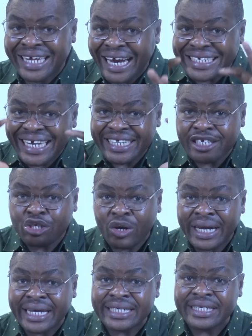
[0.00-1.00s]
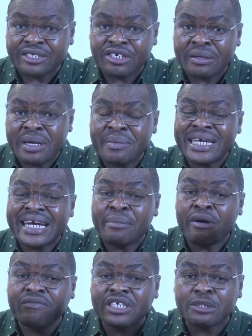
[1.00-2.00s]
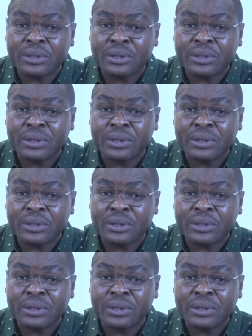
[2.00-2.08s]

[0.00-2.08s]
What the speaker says: That dirty toilet in a dream, in the realm of the